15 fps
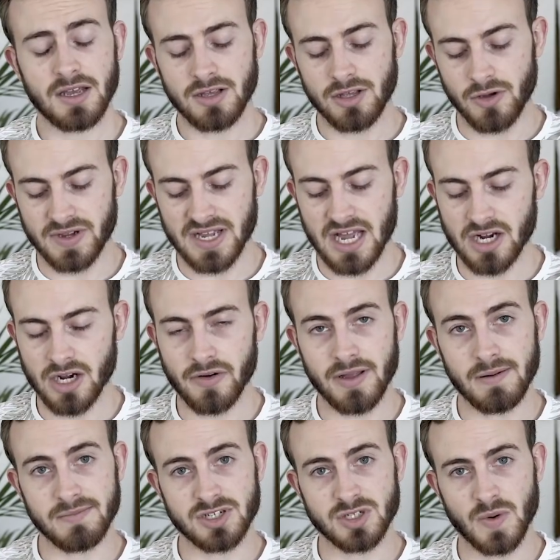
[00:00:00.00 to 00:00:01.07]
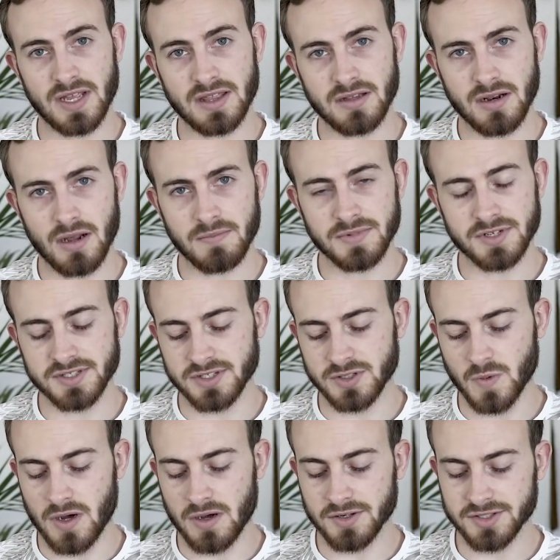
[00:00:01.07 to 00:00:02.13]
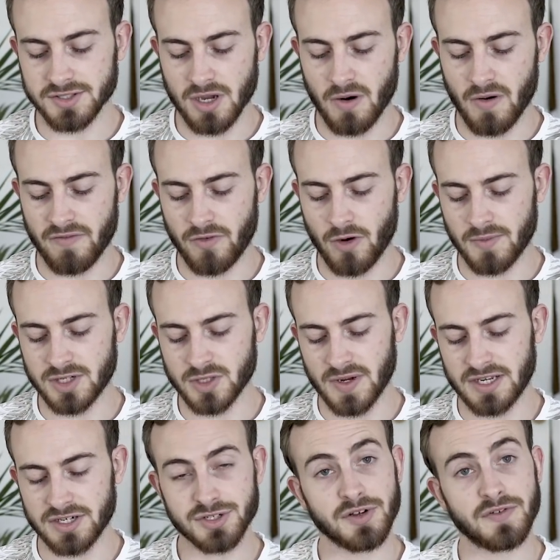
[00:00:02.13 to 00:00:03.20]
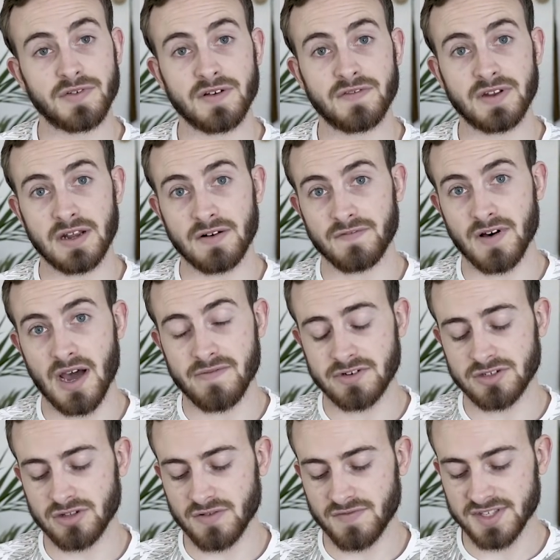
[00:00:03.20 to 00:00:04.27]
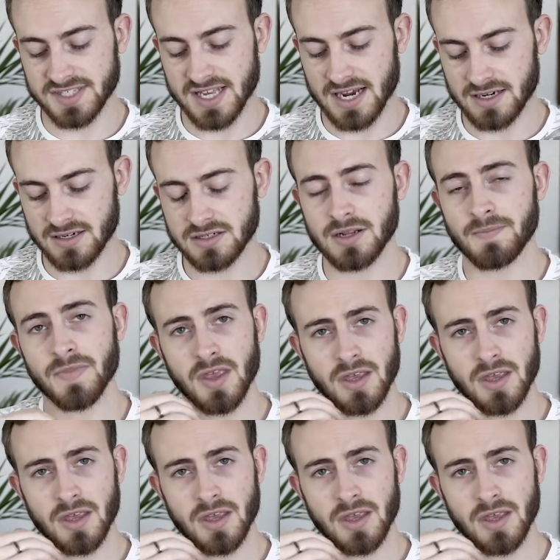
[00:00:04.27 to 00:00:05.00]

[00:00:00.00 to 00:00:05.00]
You can go in between the numbers as well, so if you're between 250 and 500th of a second,